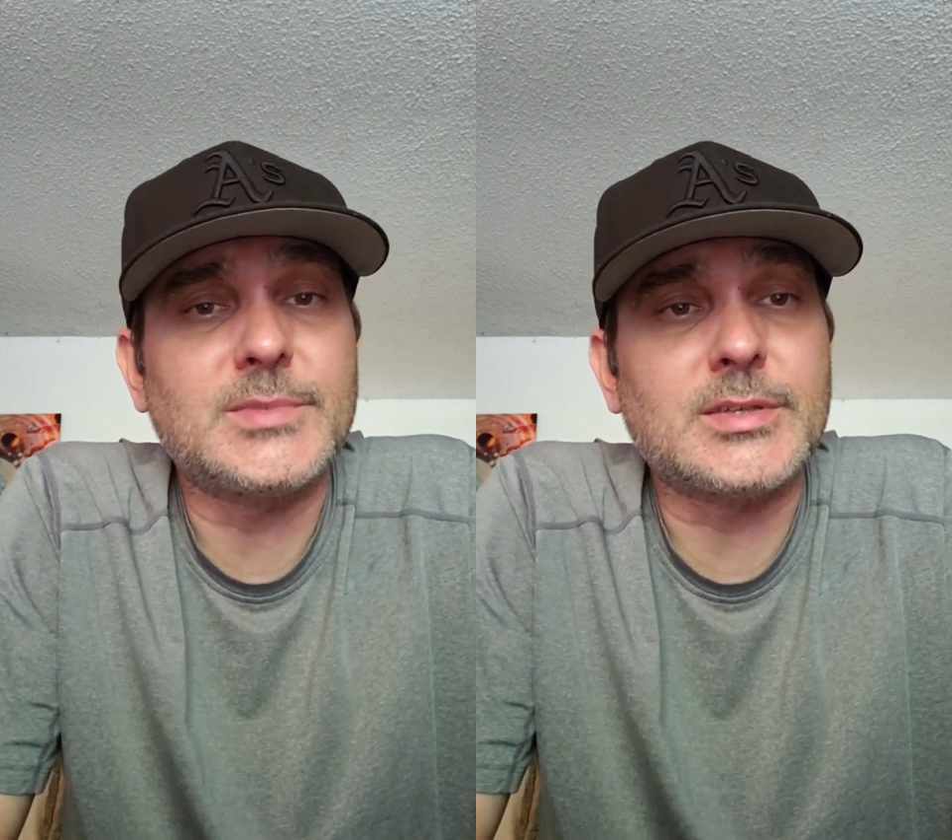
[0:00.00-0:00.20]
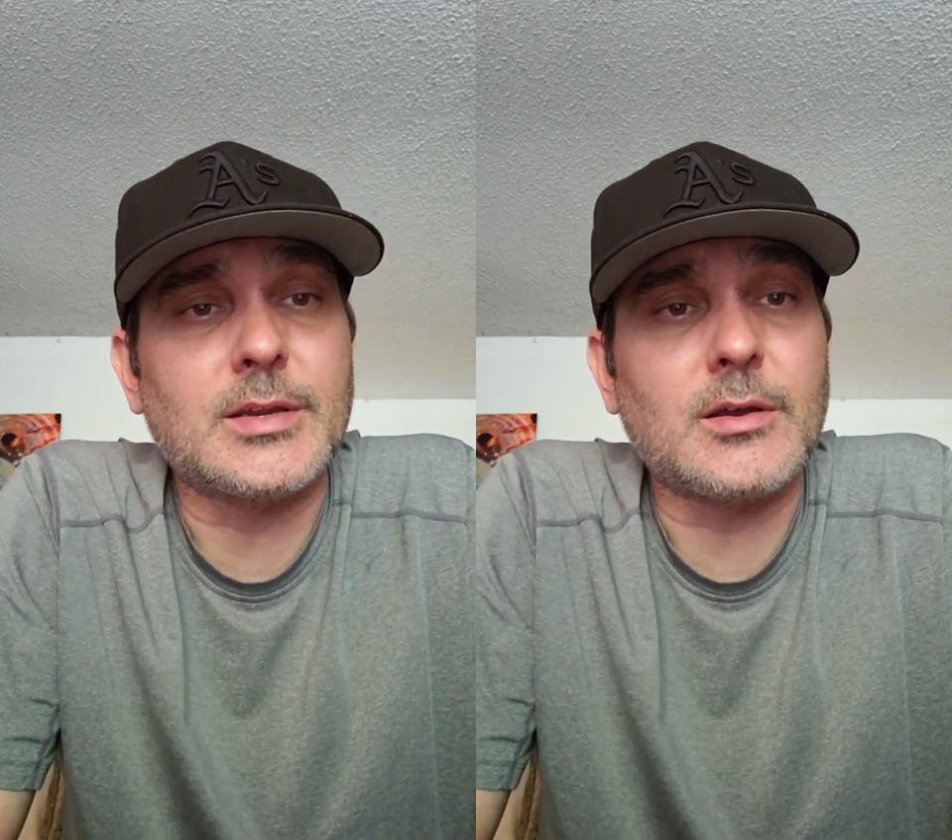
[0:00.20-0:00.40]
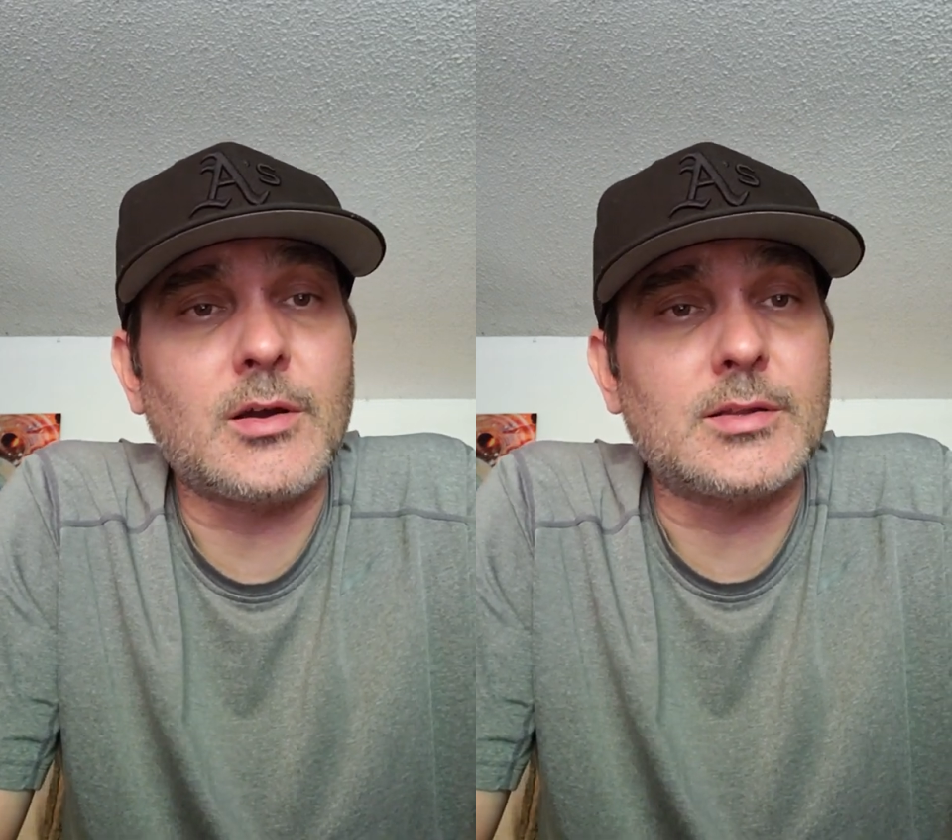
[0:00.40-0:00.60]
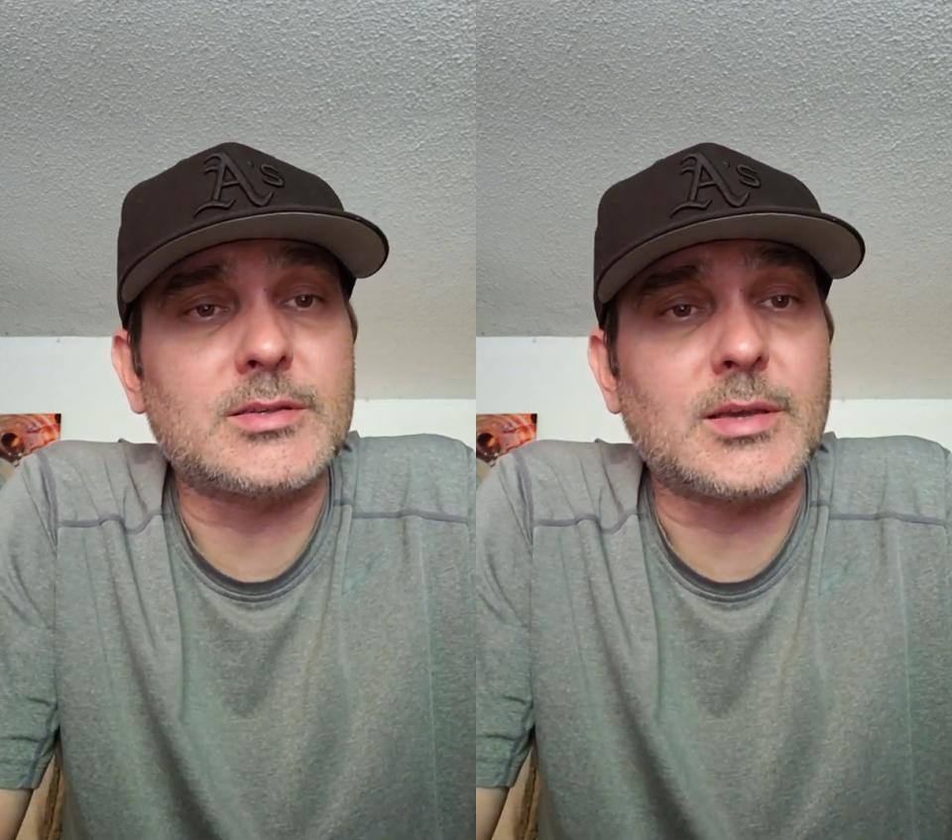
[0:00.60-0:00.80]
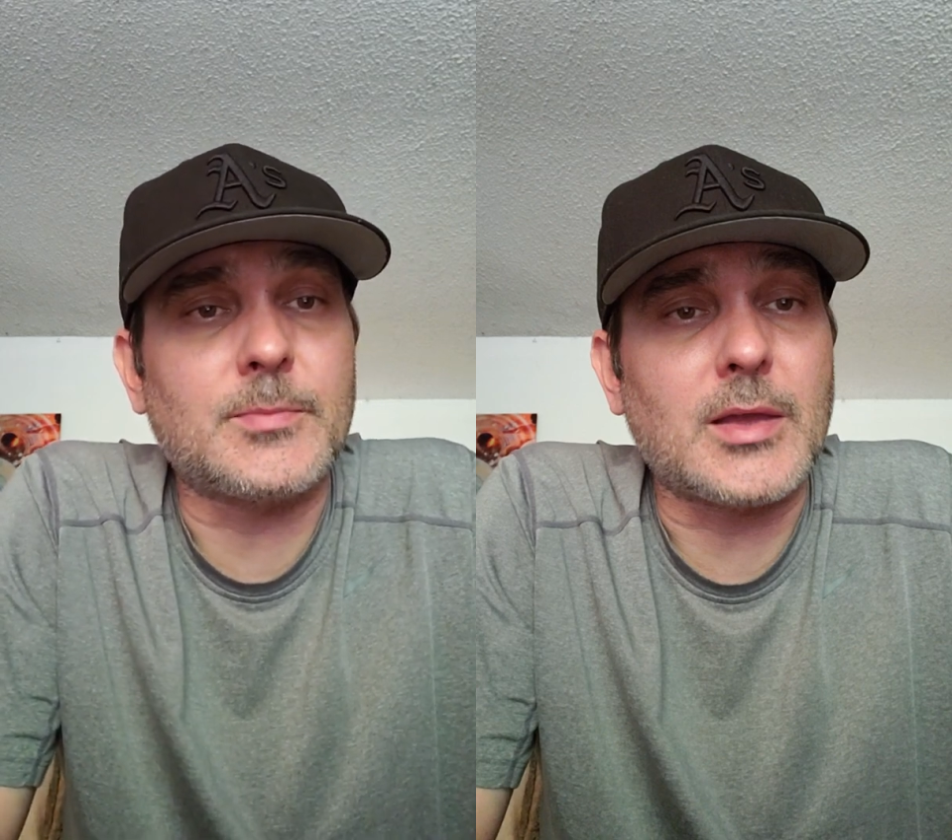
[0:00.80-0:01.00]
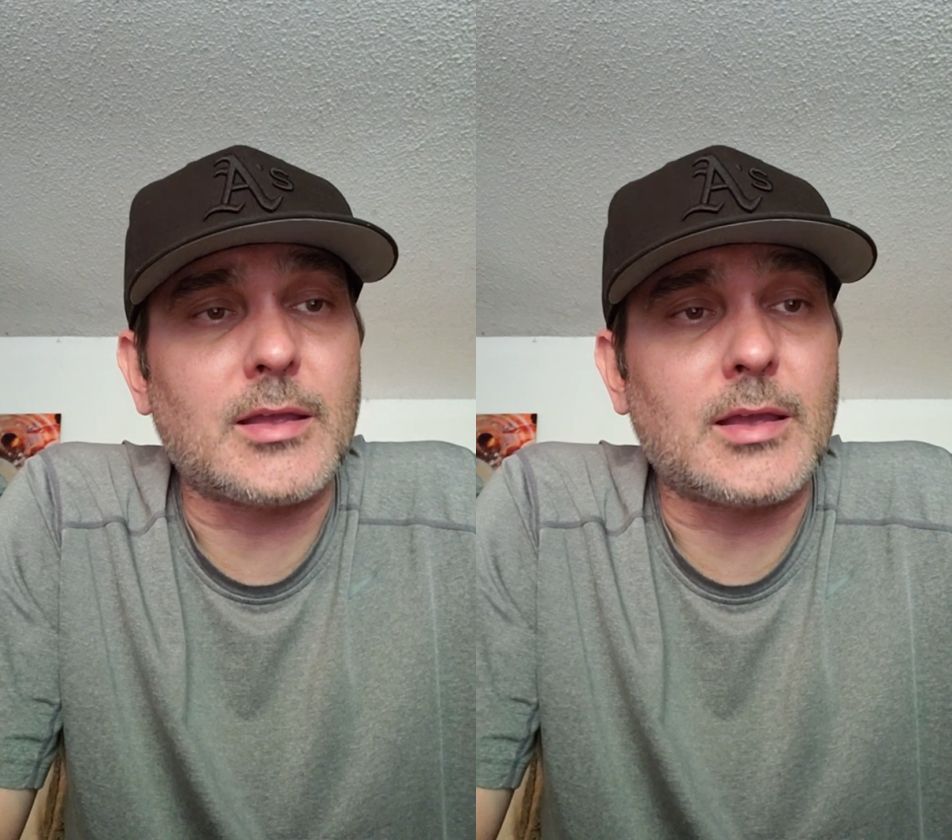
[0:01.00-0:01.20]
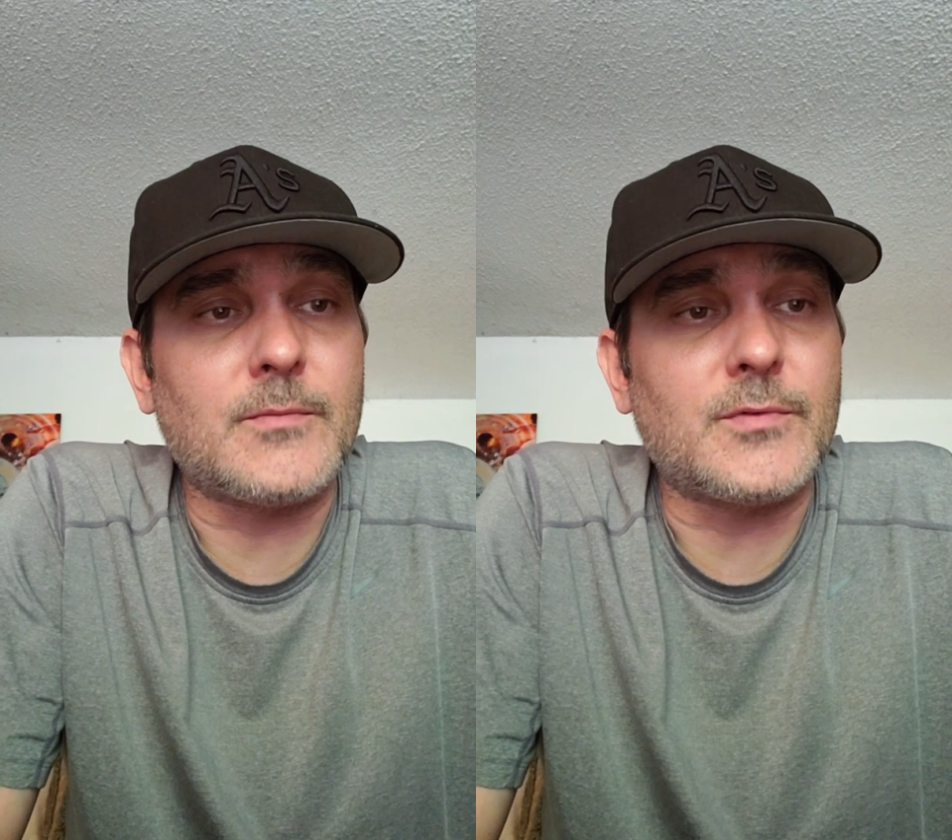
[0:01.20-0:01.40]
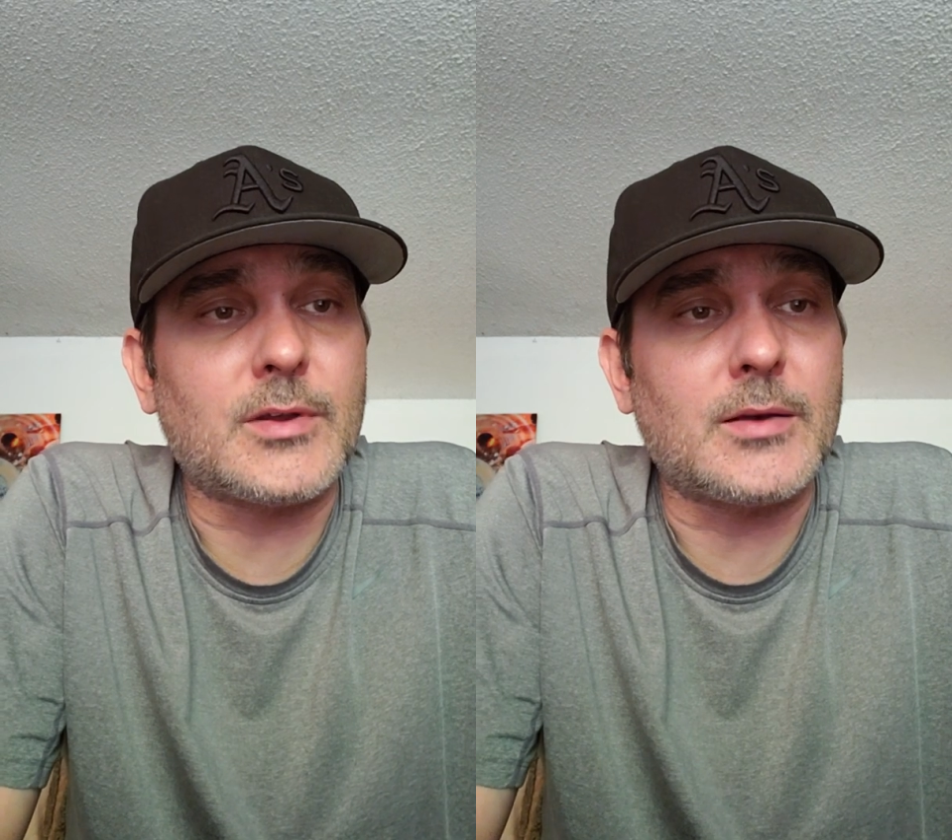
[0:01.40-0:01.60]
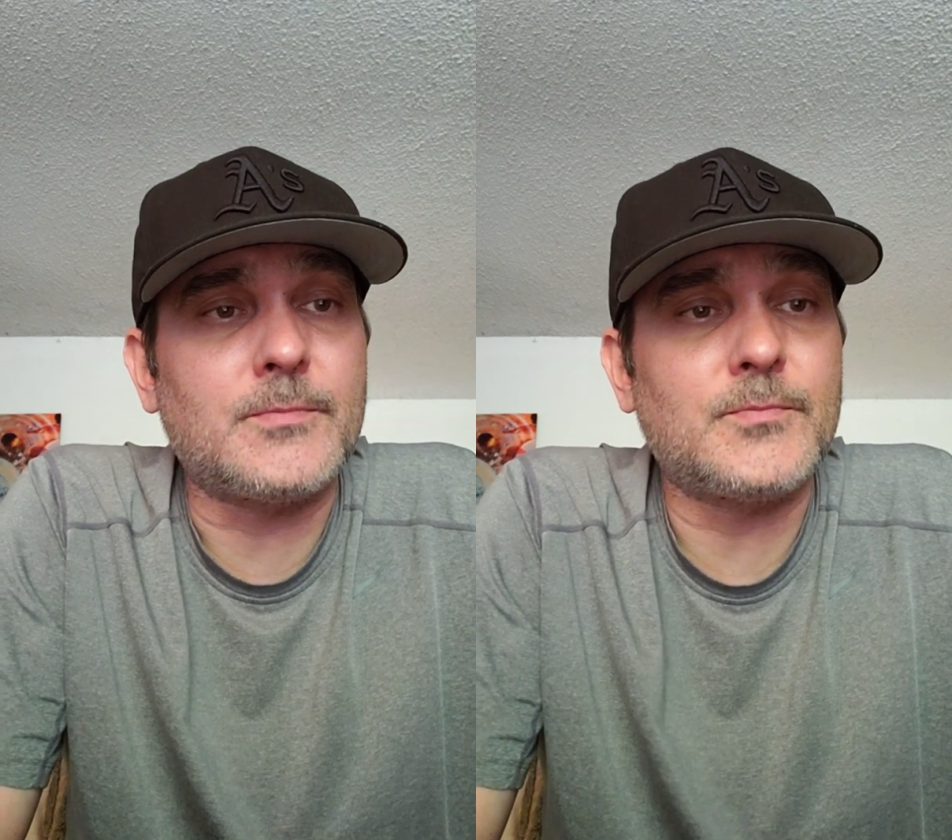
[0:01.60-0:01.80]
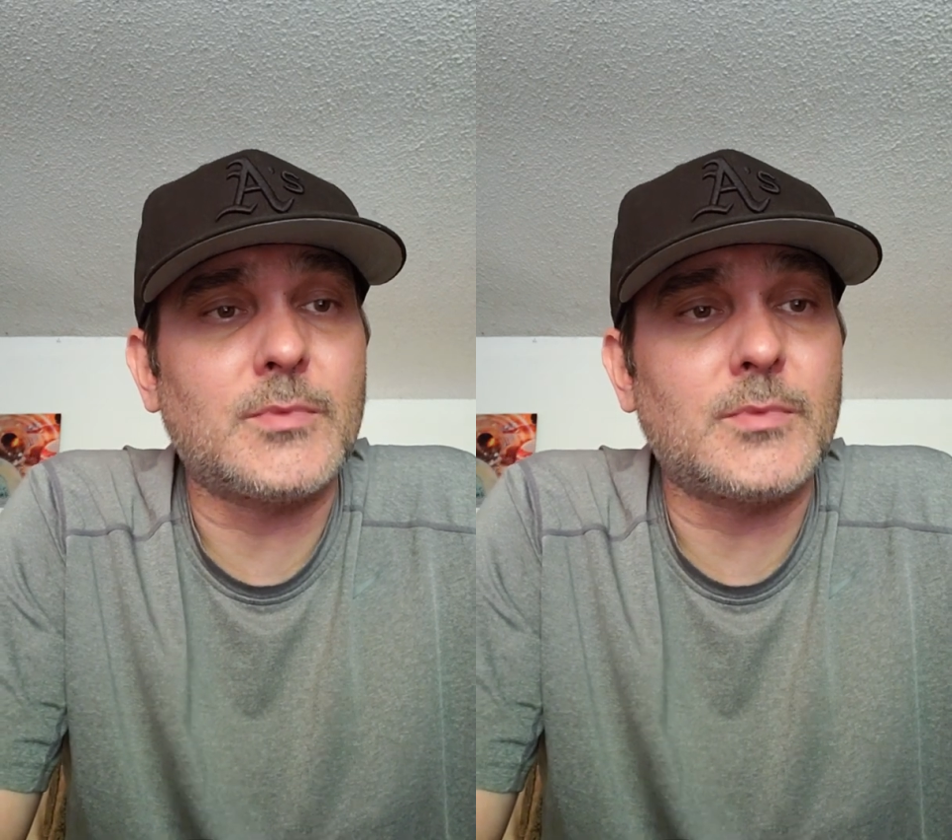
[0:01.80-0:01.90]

just gonna go ahead and skip that game for now.